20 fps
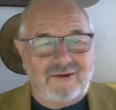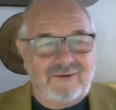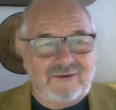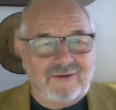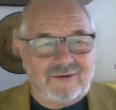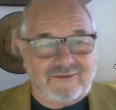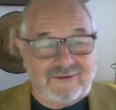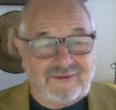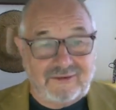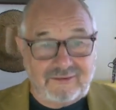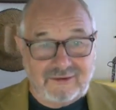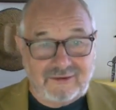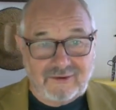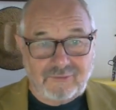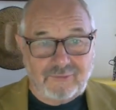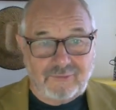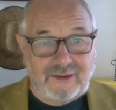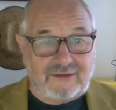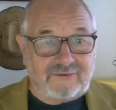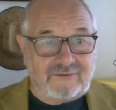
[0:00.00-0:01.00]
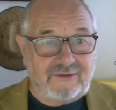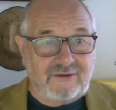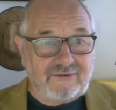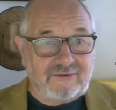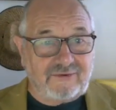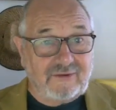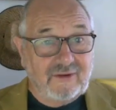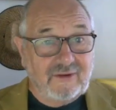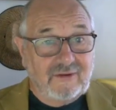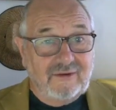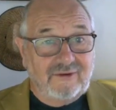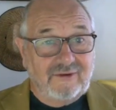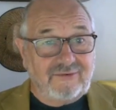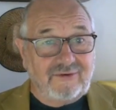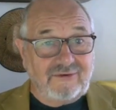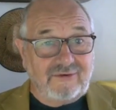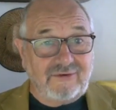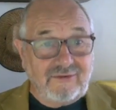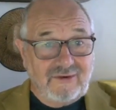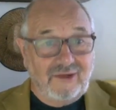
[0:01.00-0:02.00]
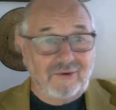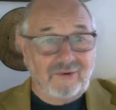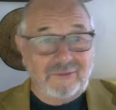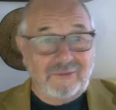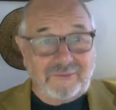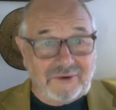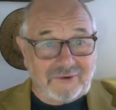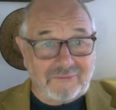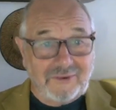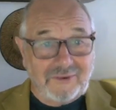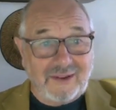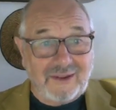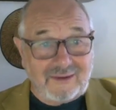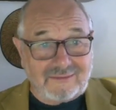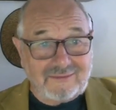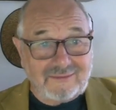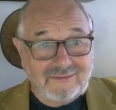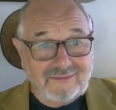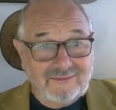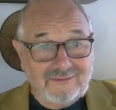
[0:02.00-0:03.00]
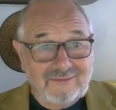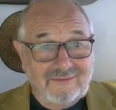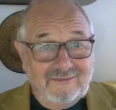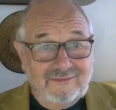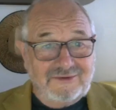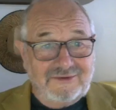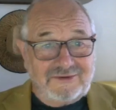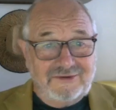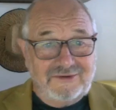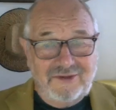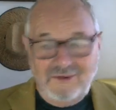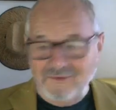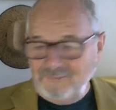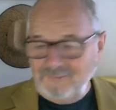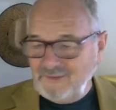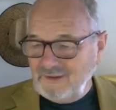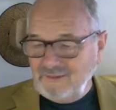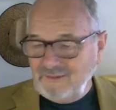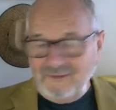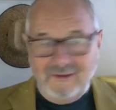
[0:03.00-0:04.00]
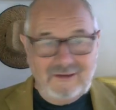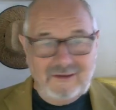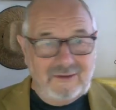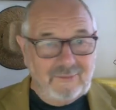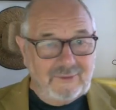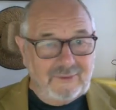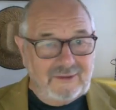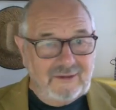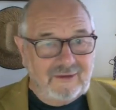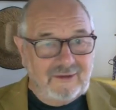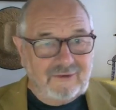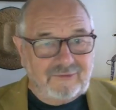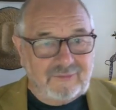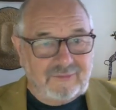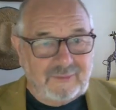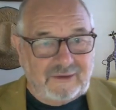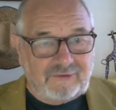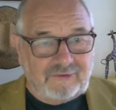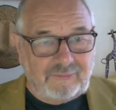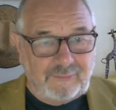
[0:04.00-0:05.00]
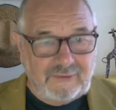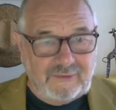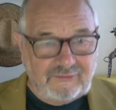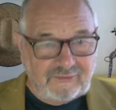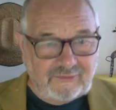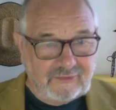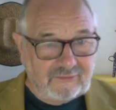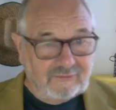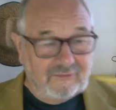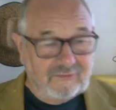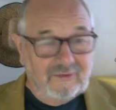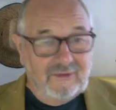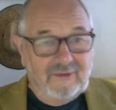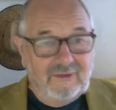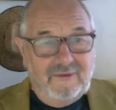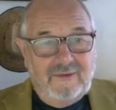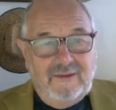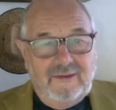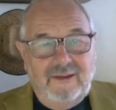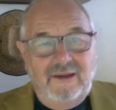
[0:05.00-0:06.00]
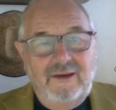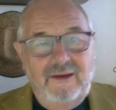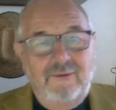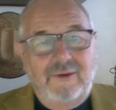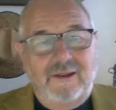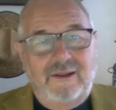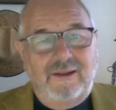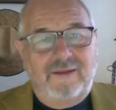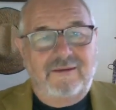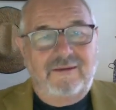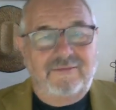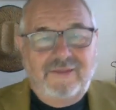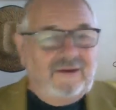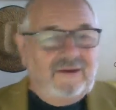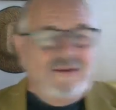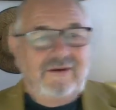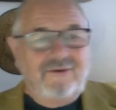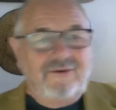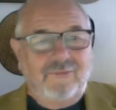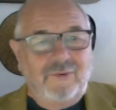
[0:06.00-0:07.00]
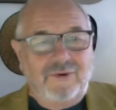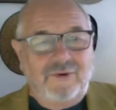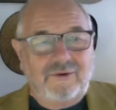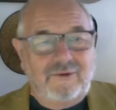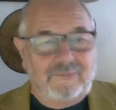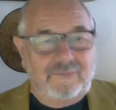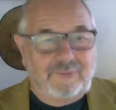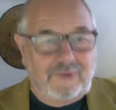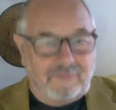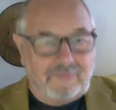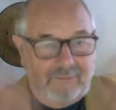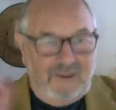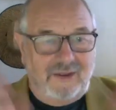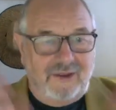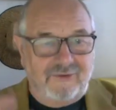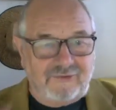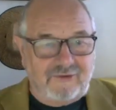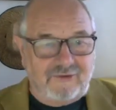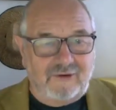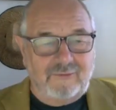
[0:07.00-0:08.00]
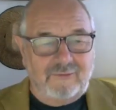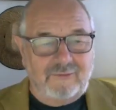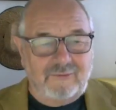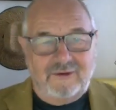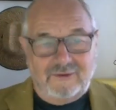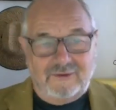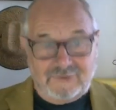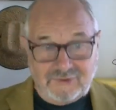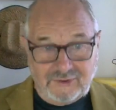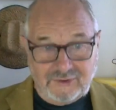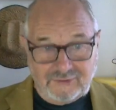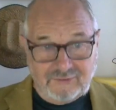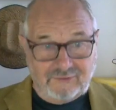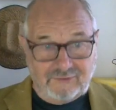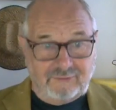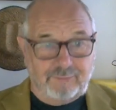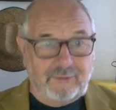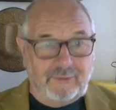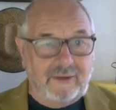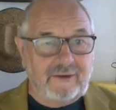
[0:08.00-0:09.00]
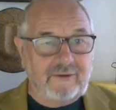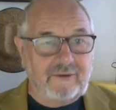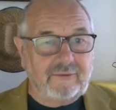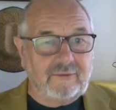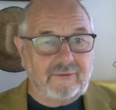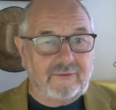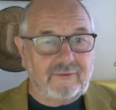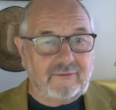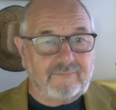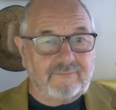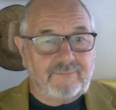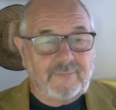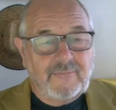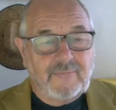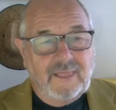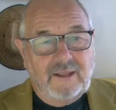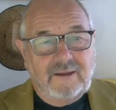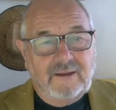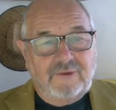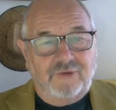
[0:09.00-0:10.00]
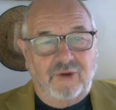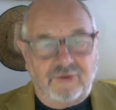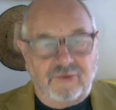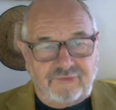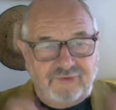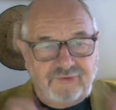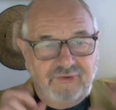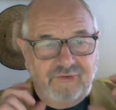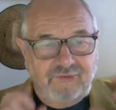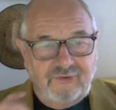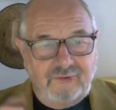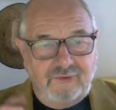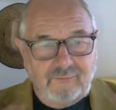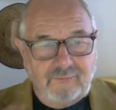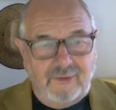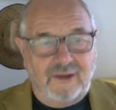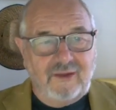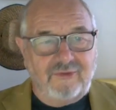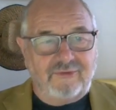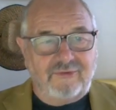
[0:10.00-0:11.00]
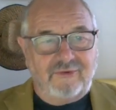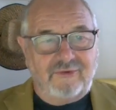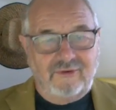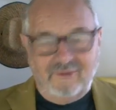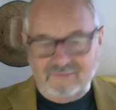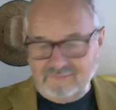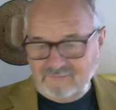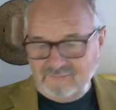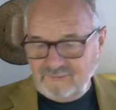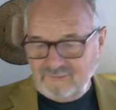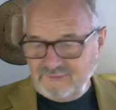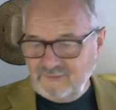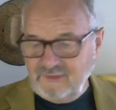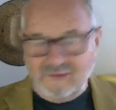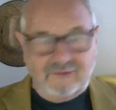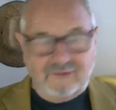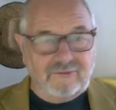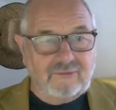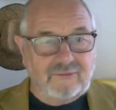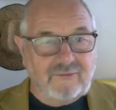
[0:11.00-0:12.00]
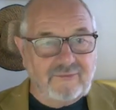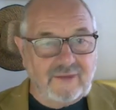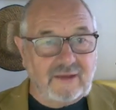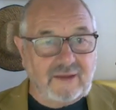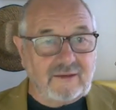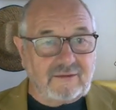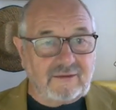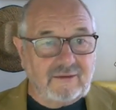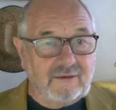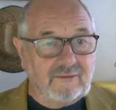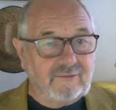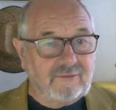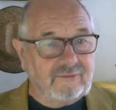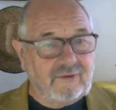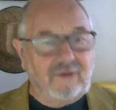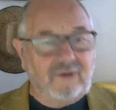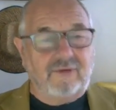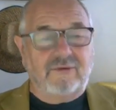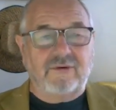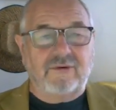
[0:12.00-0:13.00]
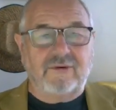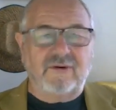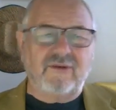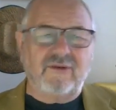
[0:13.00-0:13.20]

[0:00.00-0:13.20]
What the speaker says: I don't need a rat test. I said, you know I'm not a rat. You should know better than anybody else about species. Anyway, then he wanted to put a mask on me, and I tried to explain all of the toxins in the mask, and I wasn't going to do that, and he was going on.